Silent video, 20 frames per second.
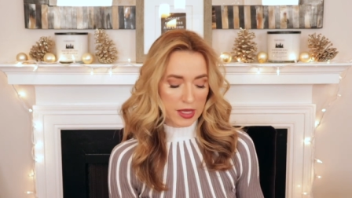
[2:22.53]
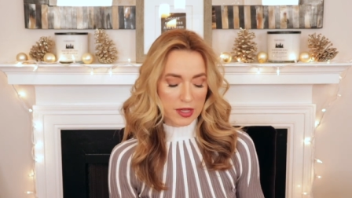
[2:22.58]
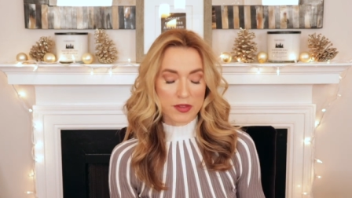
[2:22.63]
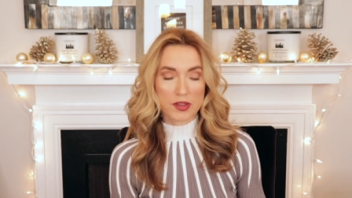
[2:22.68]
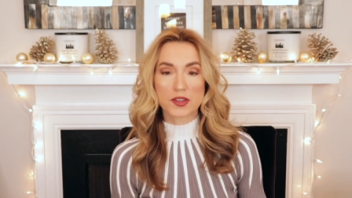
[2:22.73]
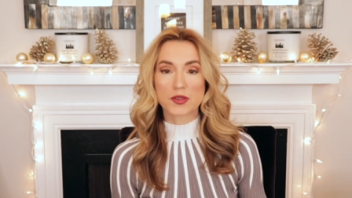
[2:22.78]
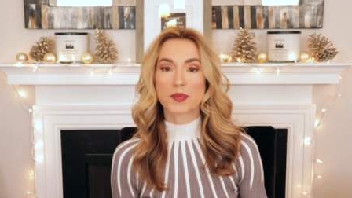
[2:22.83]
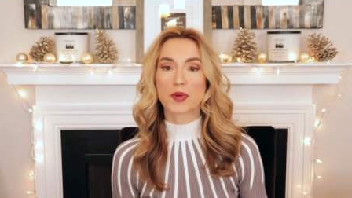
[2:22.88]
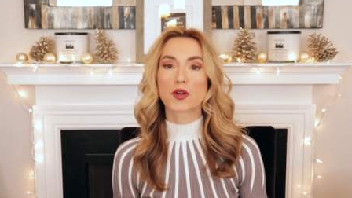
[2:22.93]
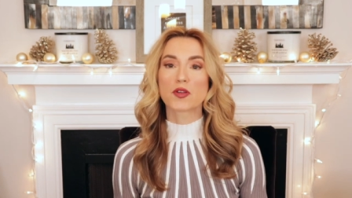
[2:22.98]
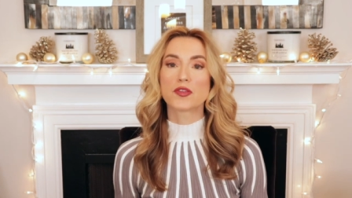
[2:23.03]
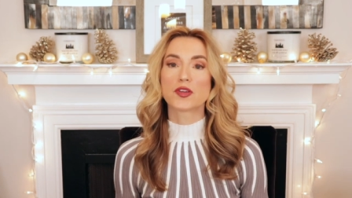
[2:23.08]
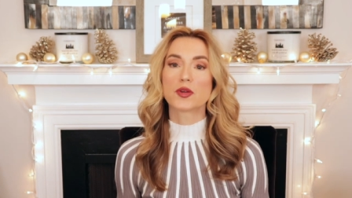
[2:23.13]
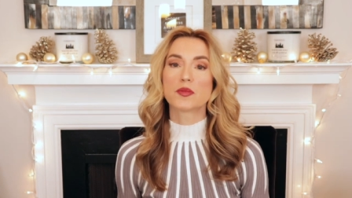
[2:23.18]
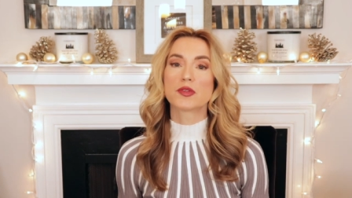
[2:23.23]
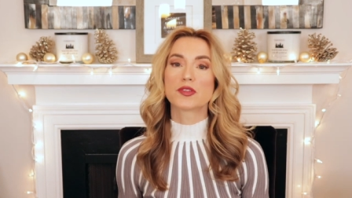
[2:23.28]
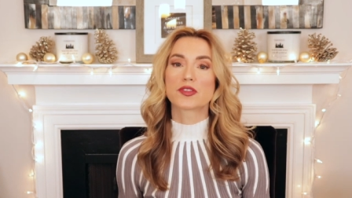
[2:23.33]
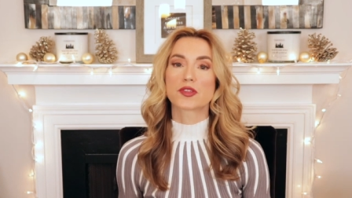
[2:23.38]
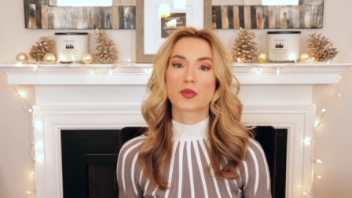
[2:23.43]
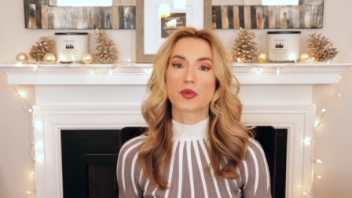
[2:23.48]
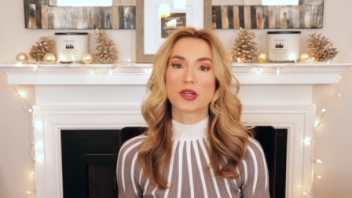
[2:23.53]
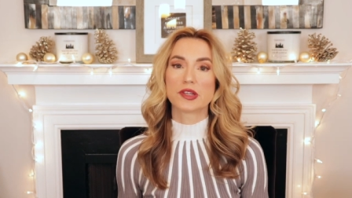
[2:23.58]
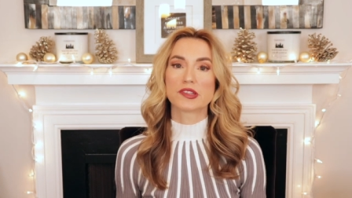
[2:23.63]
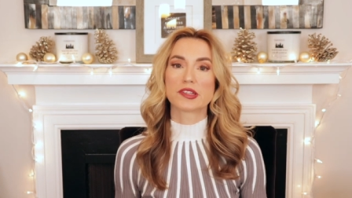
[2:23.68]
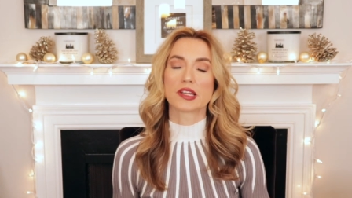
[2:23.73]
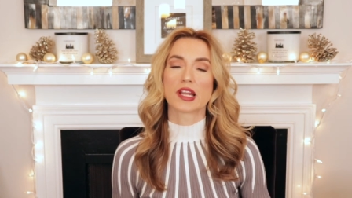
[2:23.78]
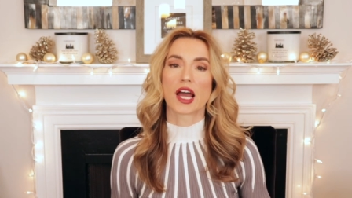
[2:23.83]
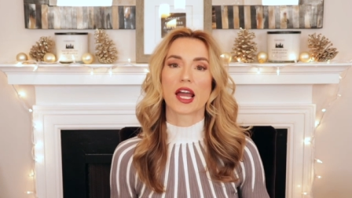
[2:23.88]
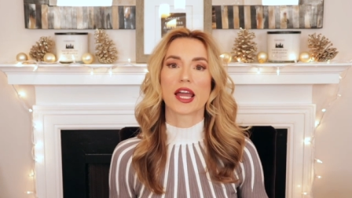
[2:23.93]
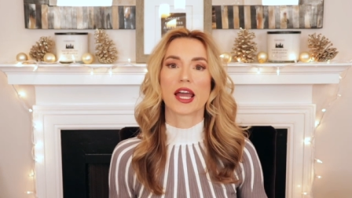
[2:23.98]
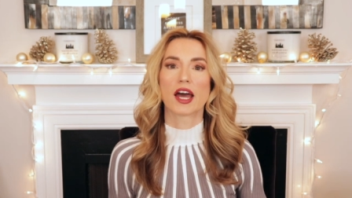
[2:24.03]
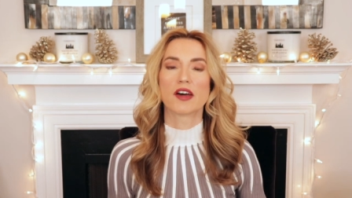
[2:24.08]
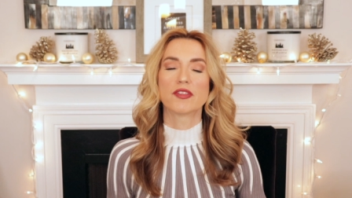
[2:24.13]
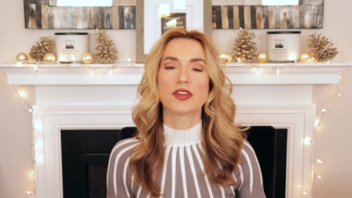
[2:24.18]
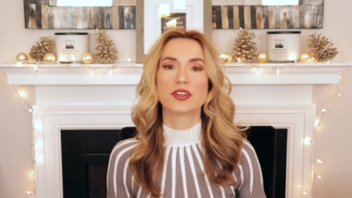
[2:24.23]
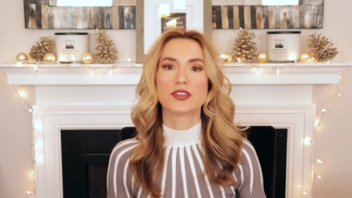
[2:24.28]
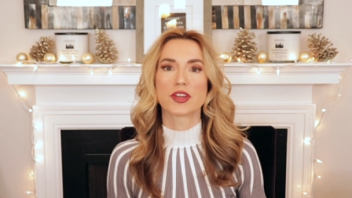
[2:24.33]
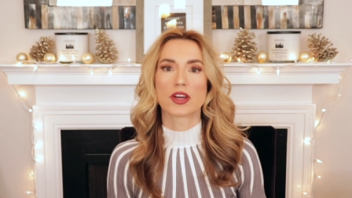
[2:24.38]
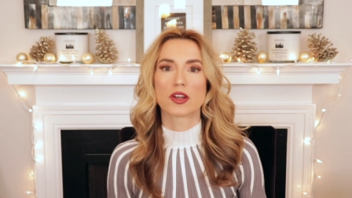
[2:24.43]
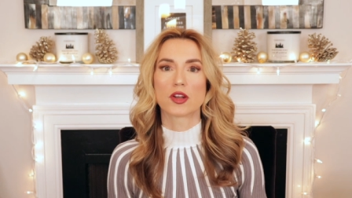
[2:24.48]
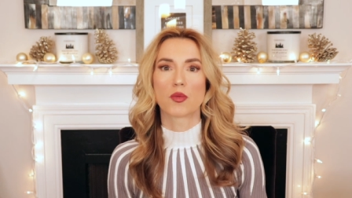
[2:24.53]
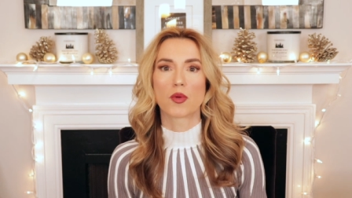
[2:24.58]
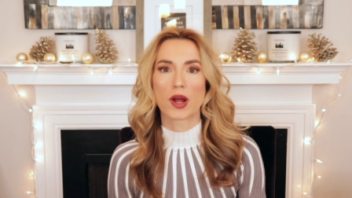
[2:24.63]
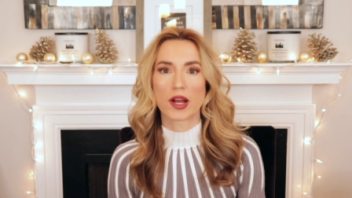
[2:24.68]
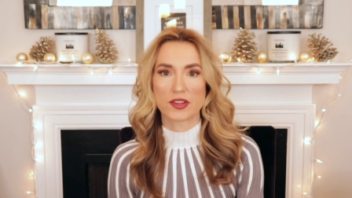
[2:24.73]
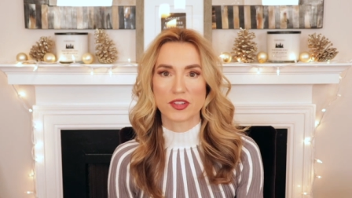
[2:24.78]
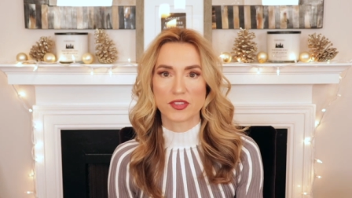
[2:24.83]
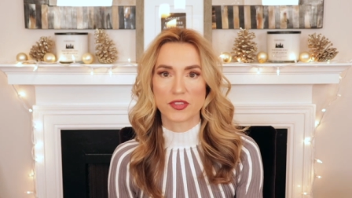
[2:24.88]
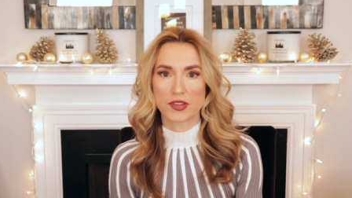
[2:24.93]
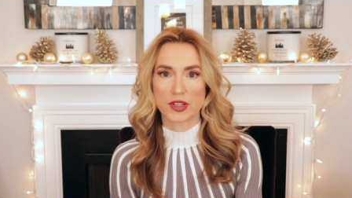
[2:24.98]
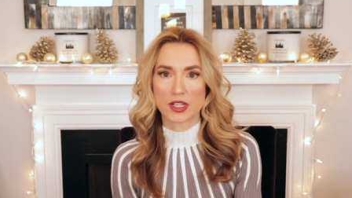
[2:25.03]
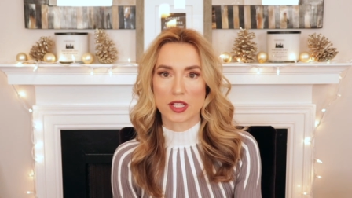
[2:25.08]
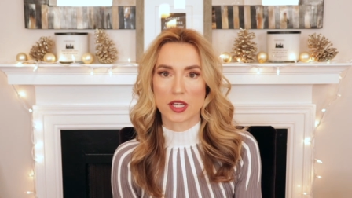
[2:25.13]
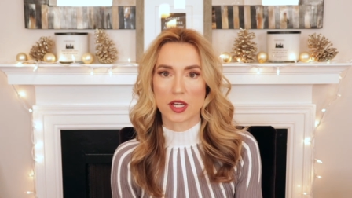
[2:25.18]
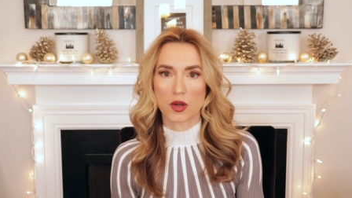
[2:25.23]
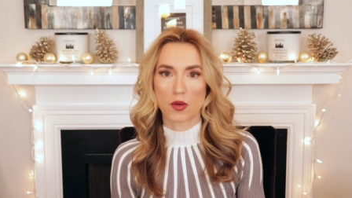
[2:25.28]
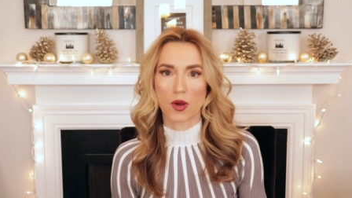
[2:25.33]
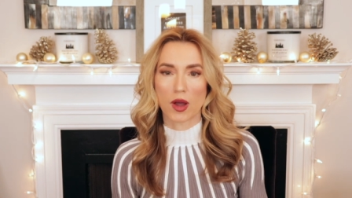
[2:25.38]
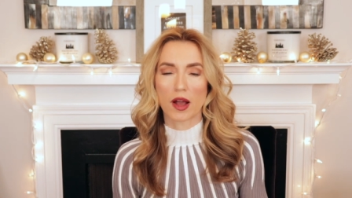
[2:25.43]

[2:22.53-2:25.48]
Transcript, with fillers: This perfume is the reason I haven't done a rice video.